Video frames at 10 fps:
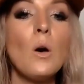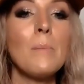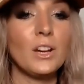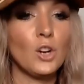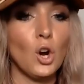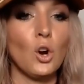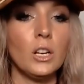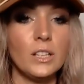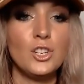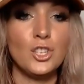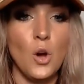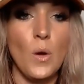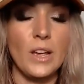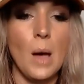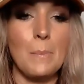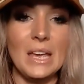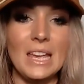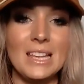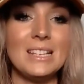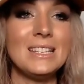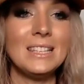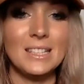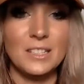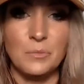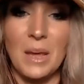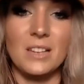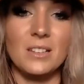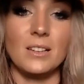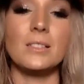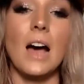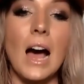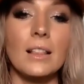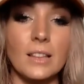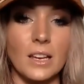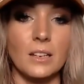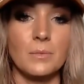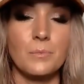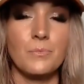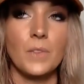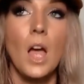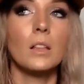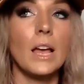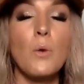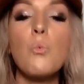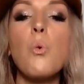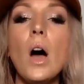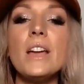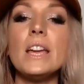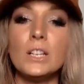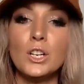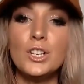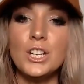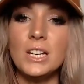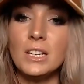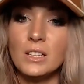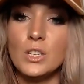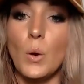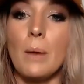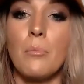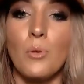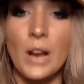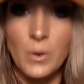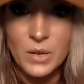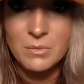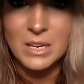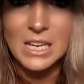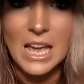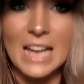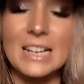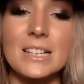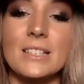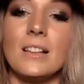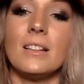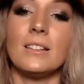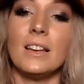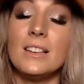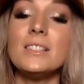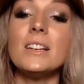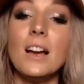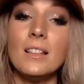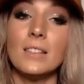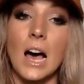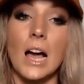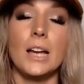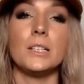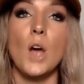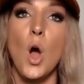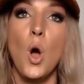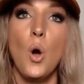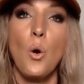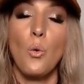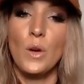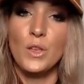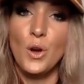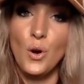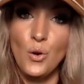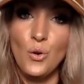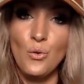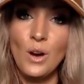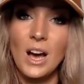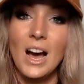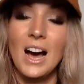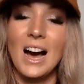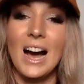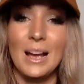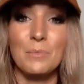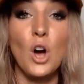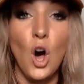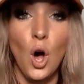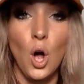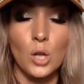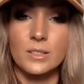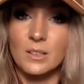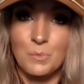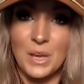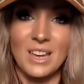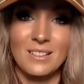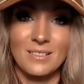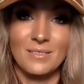am I currently showing up in the spaces I lead? Like, what energy do I bring with me? And is it aligned with who I'm called to be?